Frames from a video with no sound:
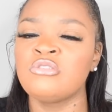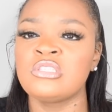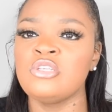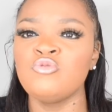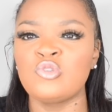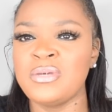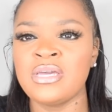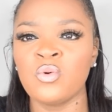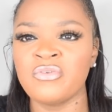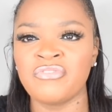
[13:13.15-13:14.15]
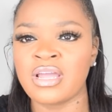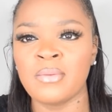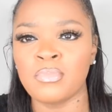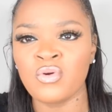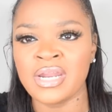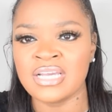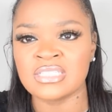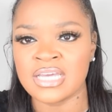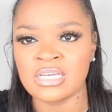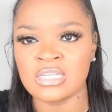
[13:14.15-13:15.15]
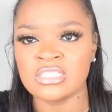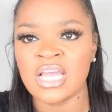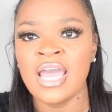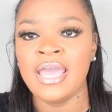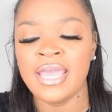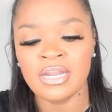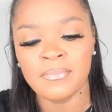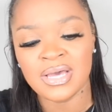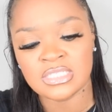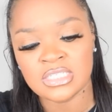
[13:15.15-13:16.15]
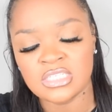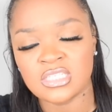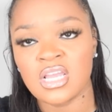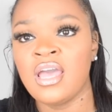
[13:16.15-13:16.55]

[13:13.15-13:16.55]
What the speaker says: you speaking with fucking broken ass English in the message.